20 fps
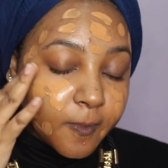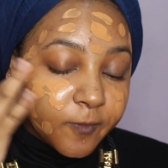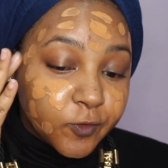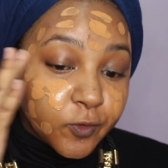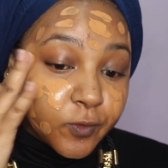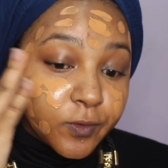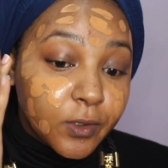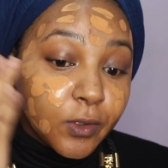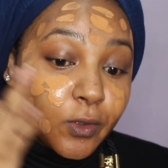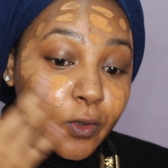
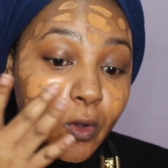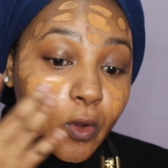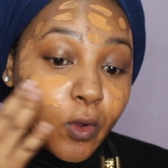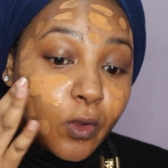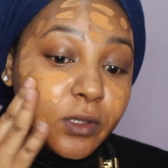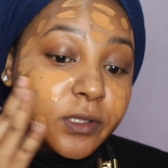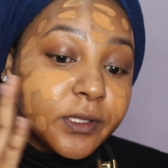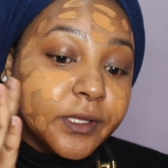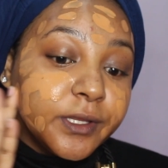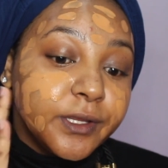So the
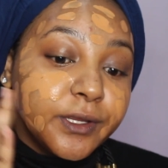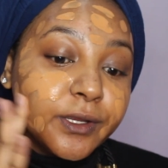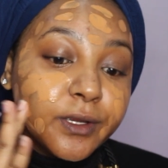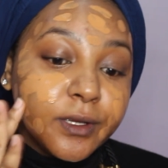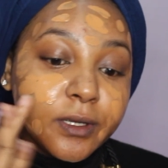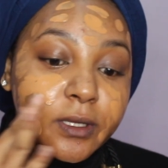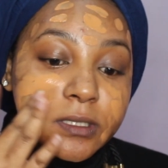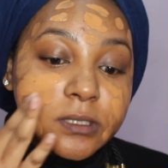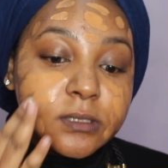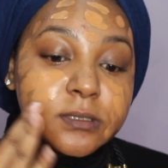goal
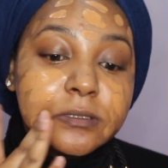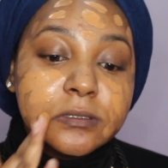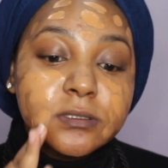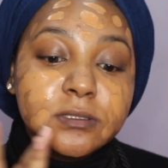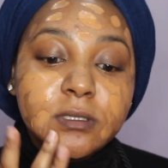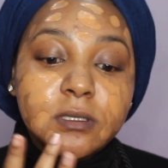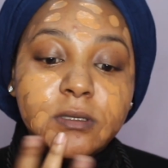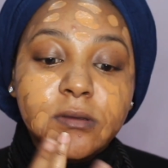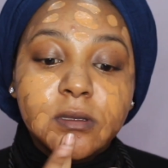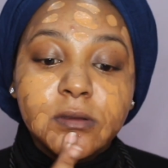here
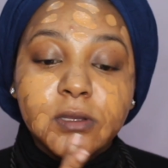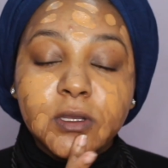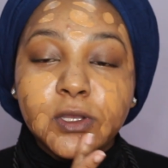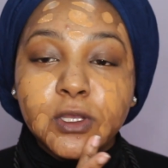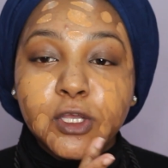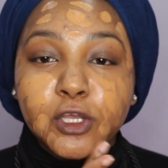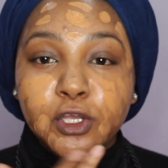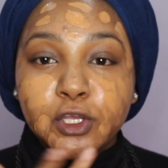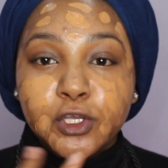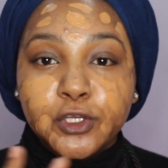is
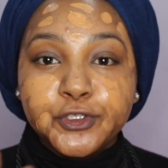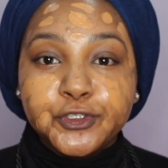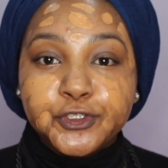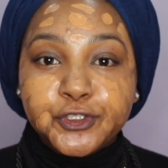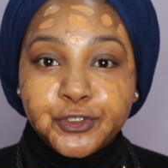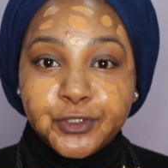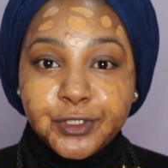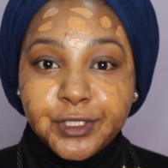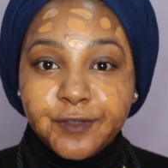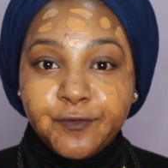
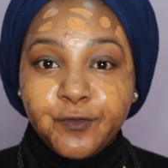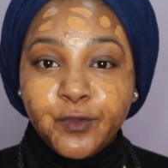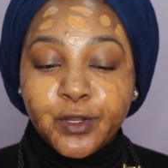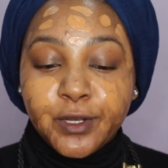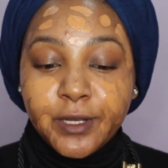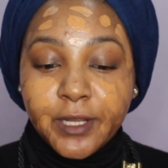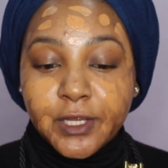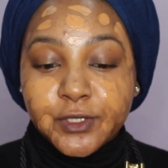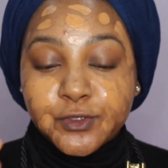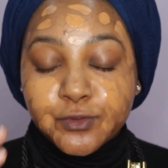to give you a
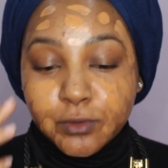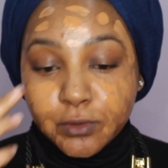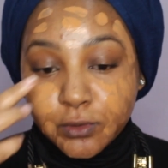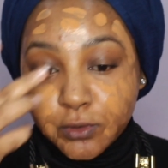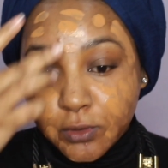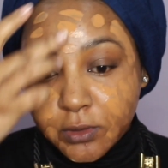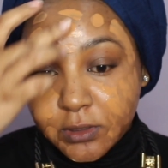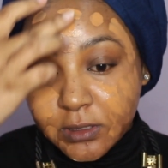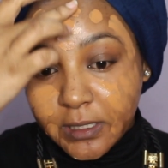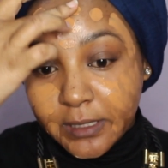natural
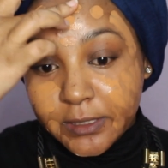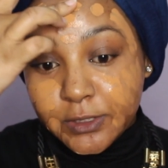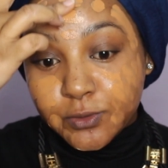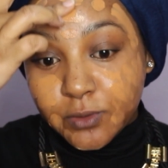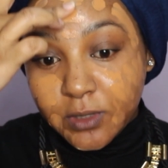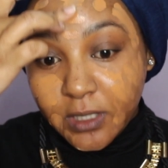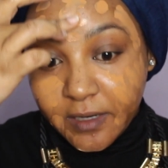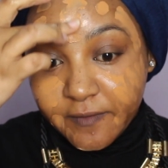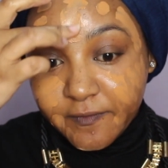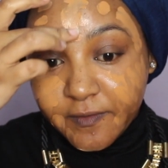look, like
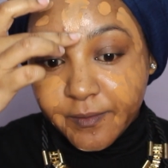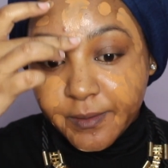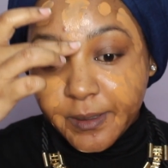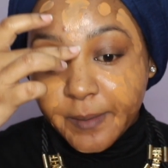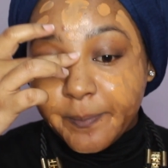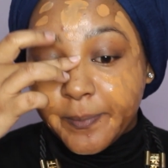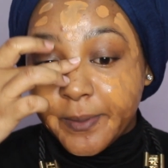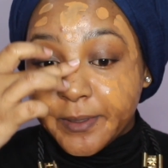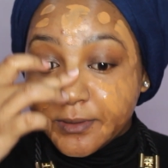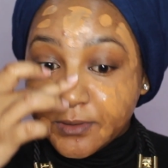to cover
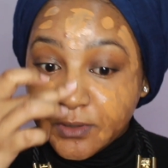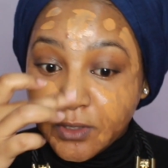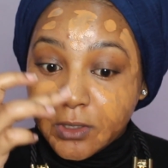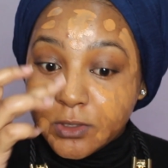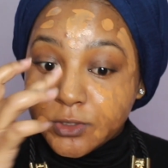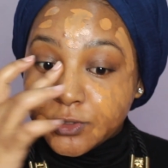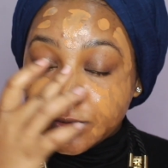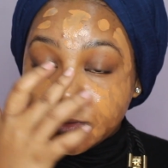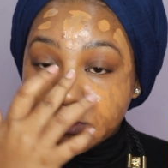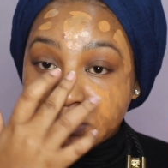up but
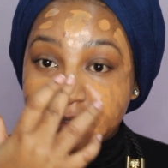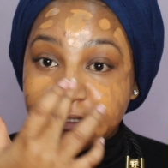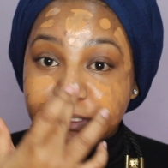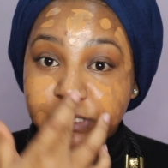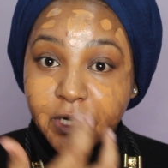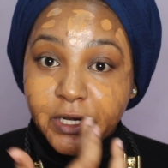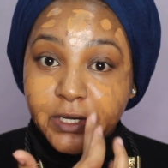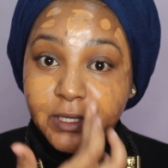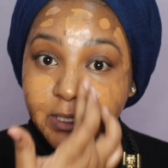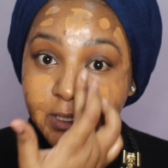not to
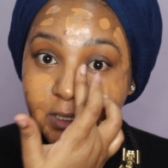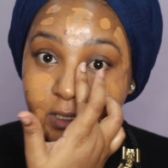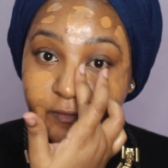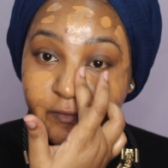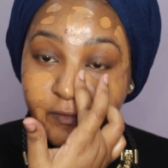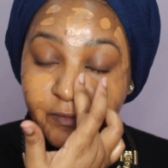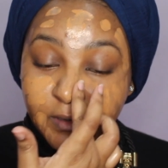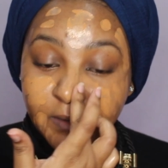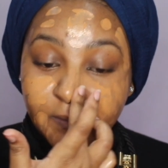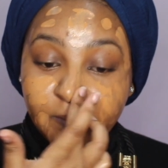entirely
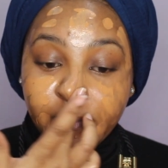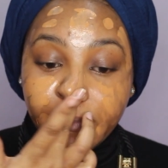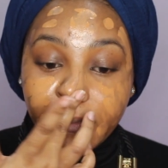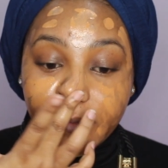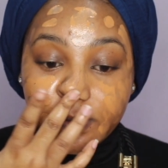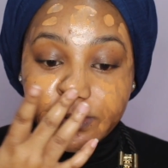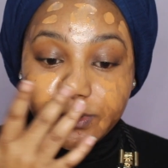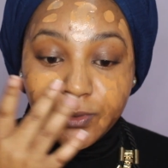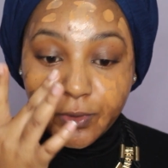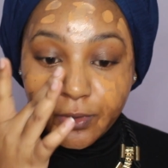cover up
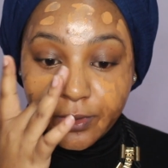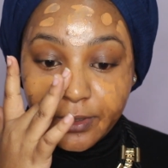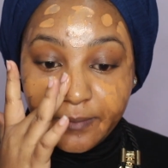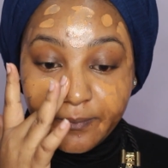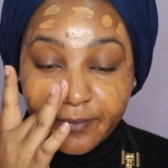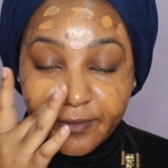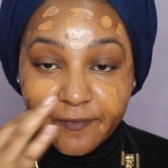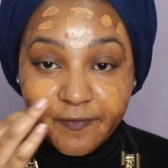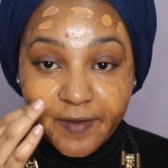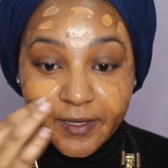your
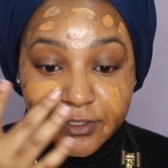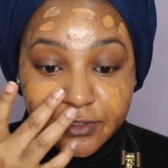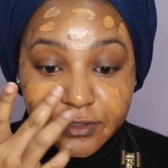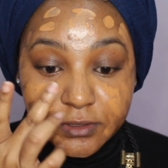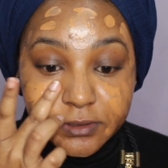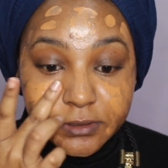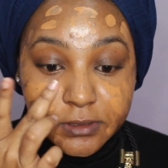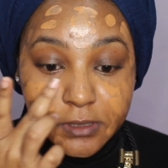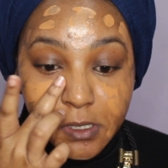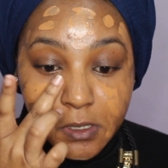
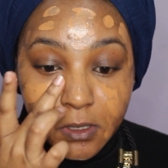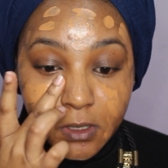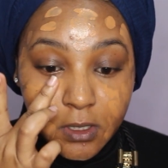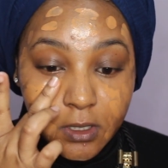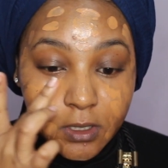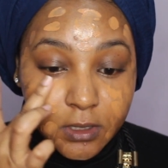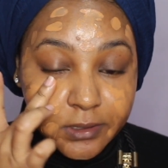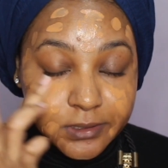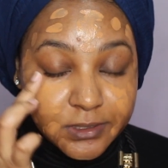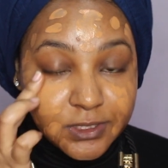imperfections,
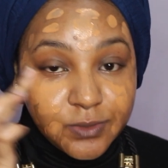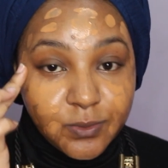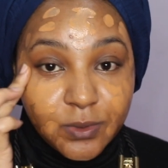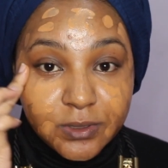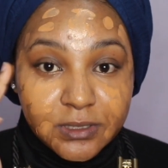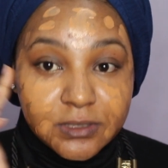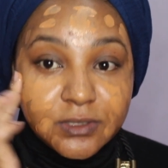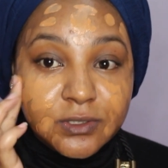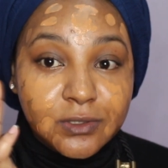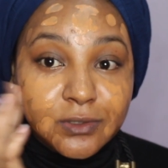because you
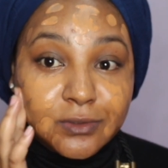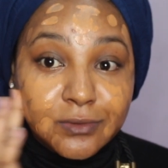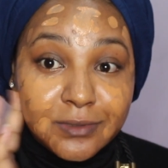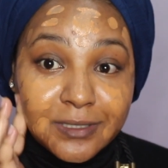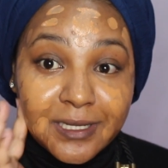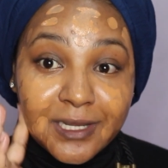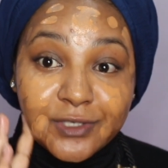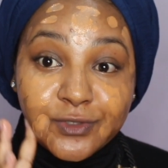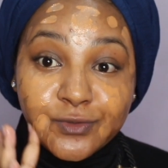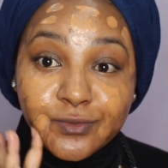want it to look
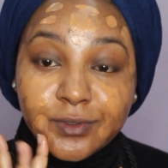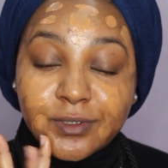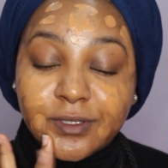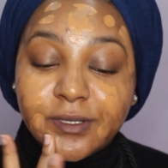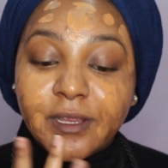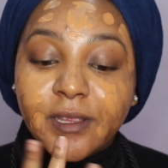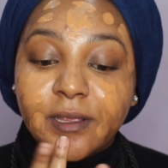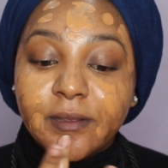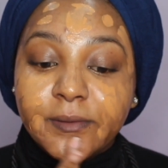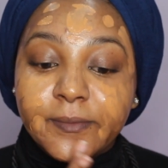natural,
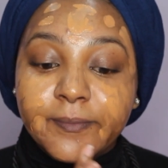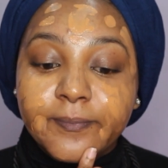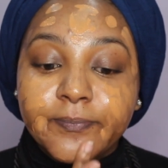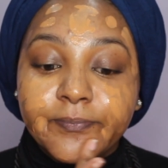yeah?